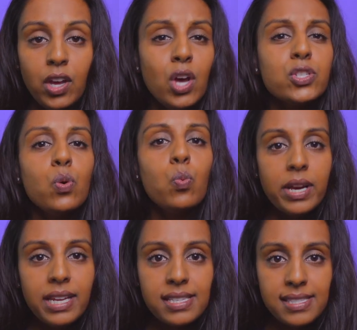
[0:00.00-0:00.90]
So
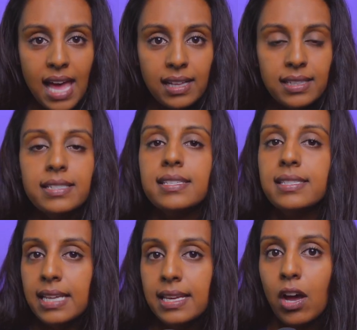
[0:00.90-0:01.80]
what exactly does
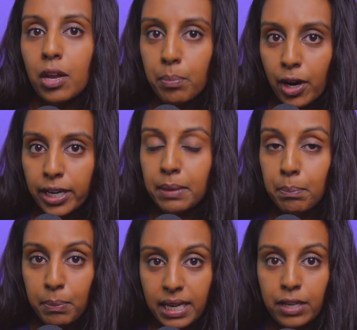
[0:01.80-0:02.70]
days on market
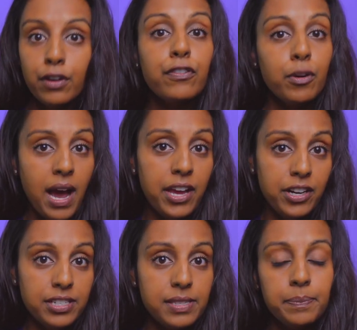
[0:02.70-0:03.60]
mean for
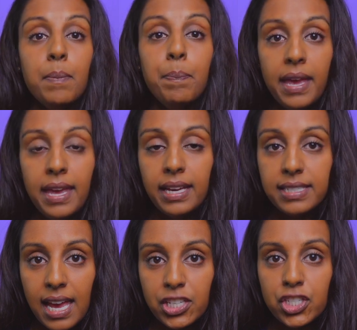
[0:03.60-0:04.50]
buyers? Paying
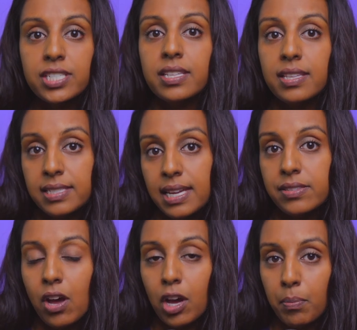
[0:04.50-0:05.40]
attention to the days
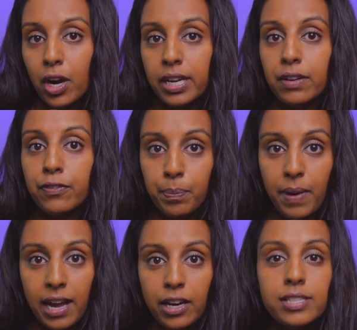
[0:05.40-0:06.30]
on market for
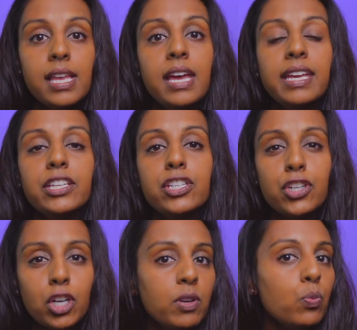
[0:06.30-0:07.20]
buyers can
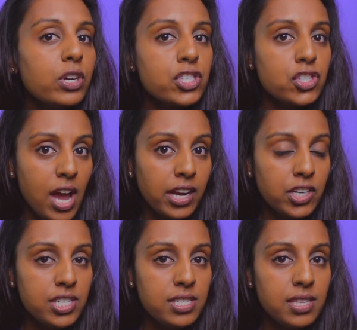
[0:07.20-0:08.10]
determine what
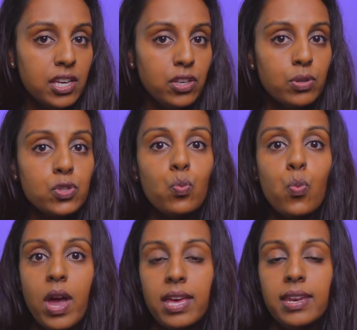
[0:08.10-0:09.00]
strategies they use
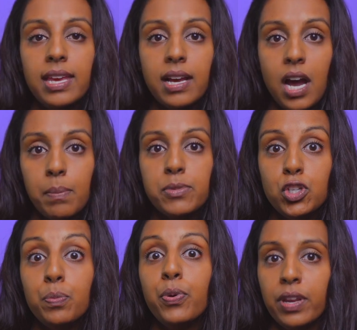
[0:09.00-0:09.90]
when it comes
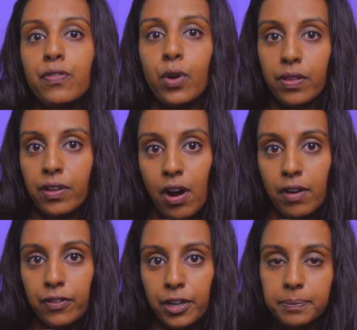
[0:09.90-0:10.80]
to putting forth an
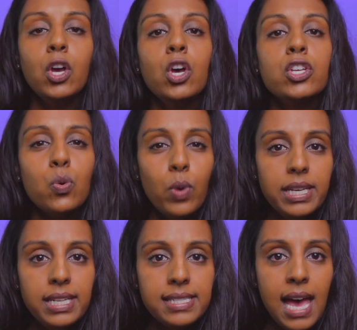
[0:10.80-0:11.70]
offer. So what
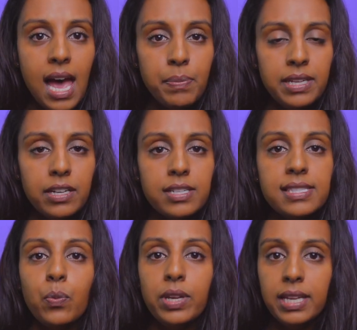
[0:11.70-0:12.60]
needs to happen here is
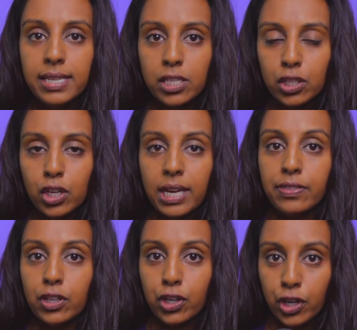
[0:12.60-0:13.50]
that we need to look at
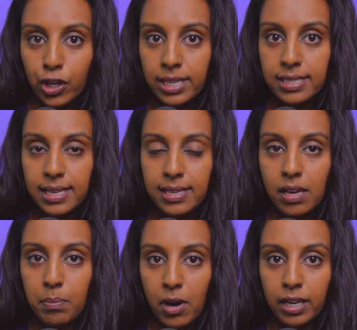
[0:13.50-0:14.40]
the current days
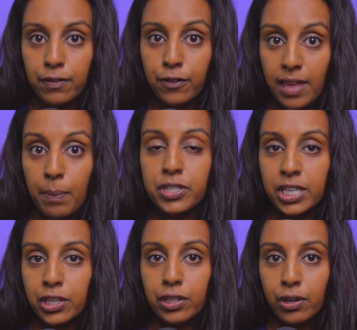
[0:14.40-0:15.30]
on market for that
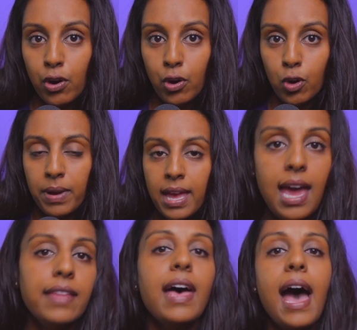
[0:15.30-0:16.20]
particular home
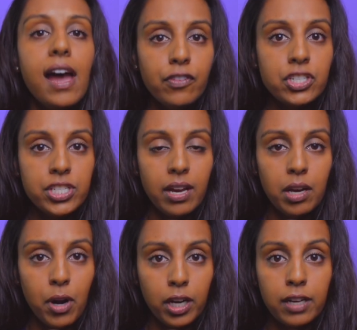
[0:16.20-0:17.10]
and the average day on
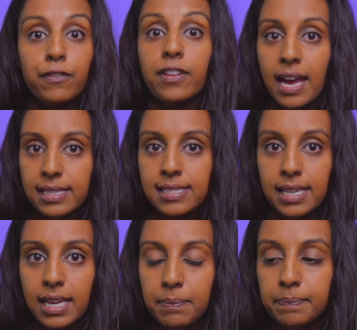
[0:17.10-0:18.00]
market for that
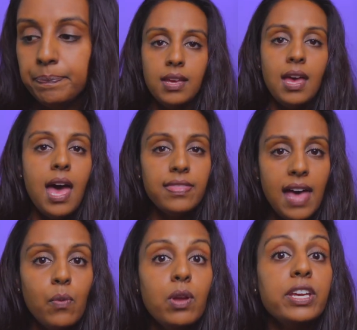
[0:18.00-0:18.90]
city. And
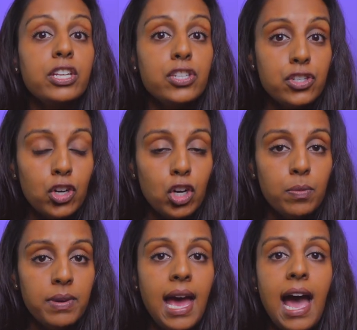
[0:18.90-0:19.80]
that way we can
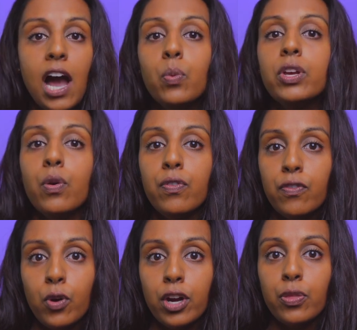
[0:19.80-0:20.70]
determine how we go
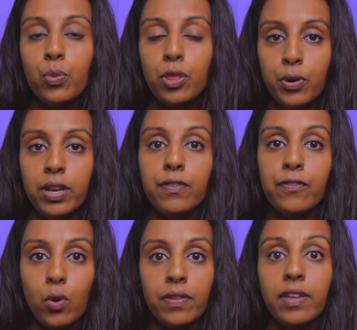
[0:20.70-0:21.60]
forth with putting
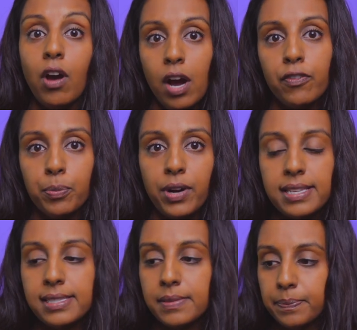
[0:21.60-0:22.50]
forth an offer
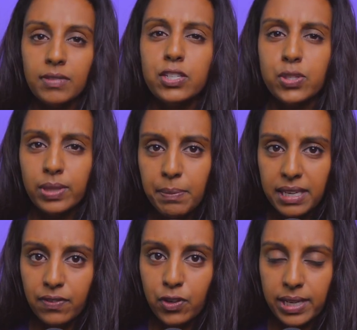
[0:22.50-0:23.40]
price. So let me
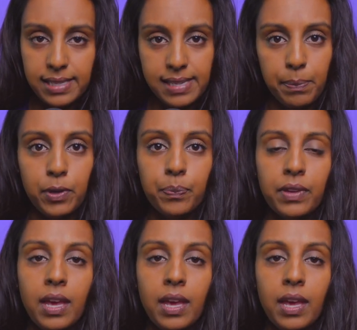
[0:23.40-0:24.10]
give you an example.